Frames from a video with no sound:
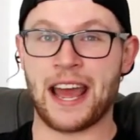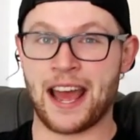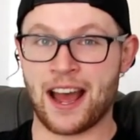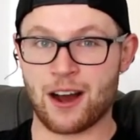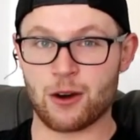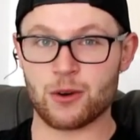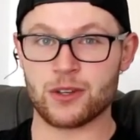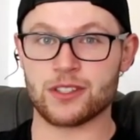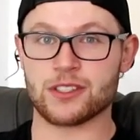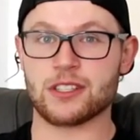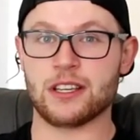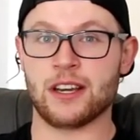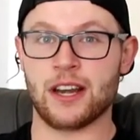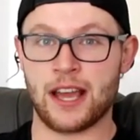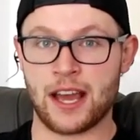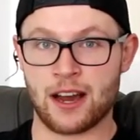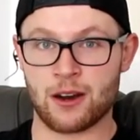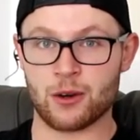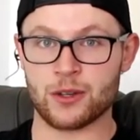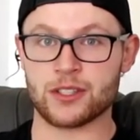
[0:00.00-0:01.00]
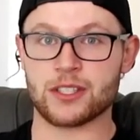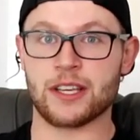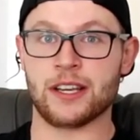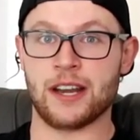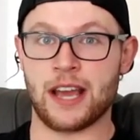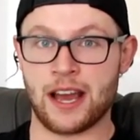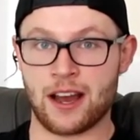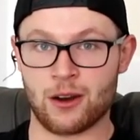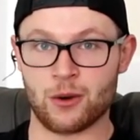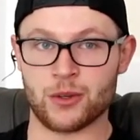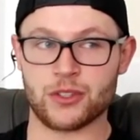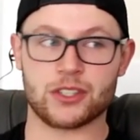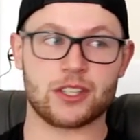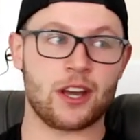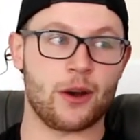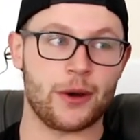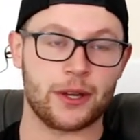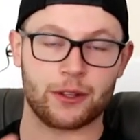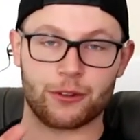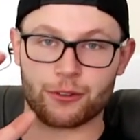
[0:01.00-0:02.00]
hours and hours and hours
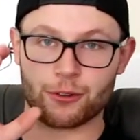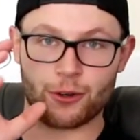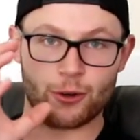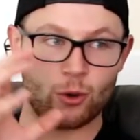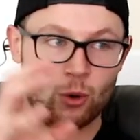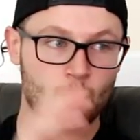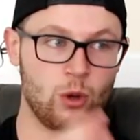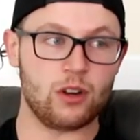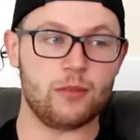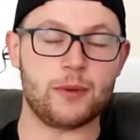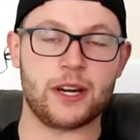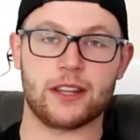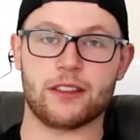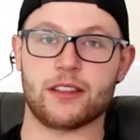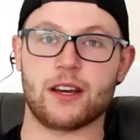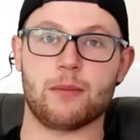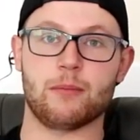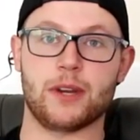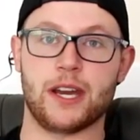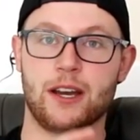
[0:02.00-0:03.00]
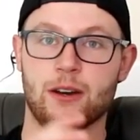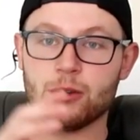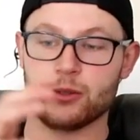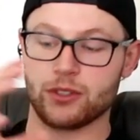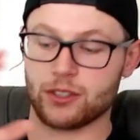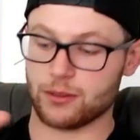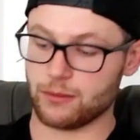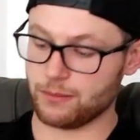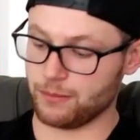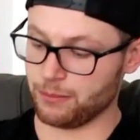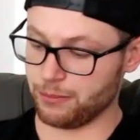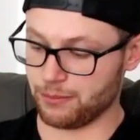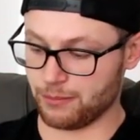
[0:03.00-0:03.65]
going through all of my thumbnails,